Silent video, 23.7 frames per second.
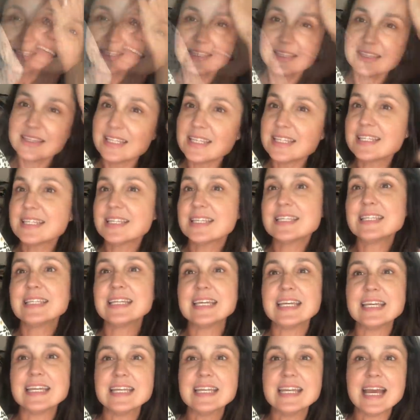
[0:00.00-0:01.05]
This is
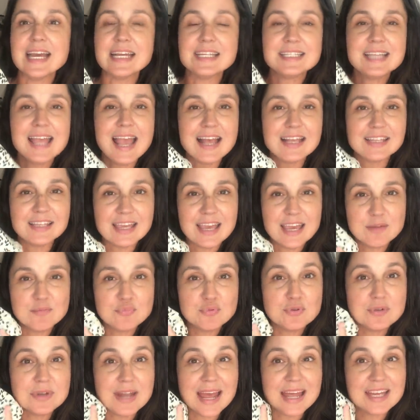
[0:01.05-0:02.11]
in Atelier
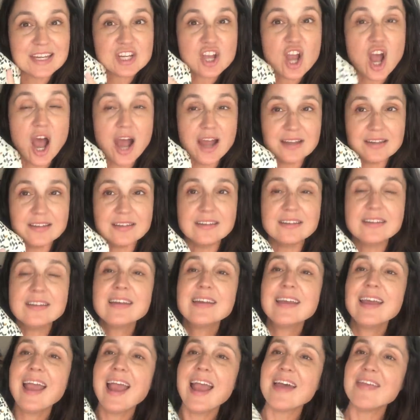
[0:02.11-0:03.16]
Brunette cotton
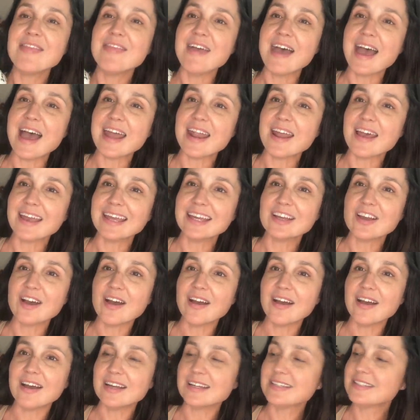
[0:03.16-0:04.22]
that I
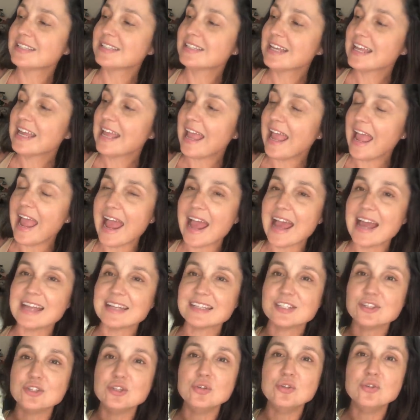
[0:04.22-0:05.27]
got at
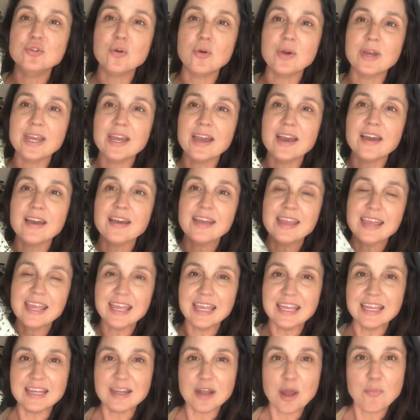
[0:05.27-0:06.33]
Nunoya
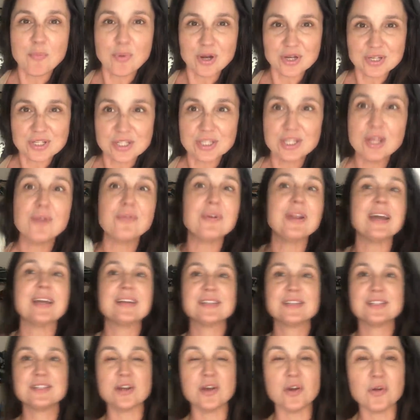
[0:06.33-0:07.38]
in Barcelona.
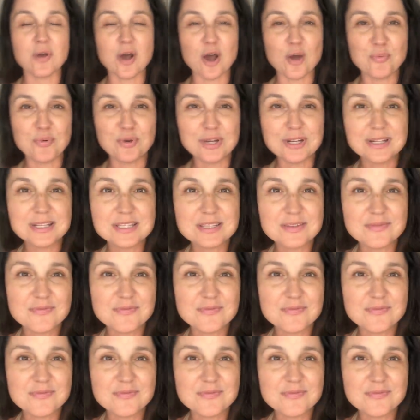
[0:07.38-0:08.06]
So I'll put in some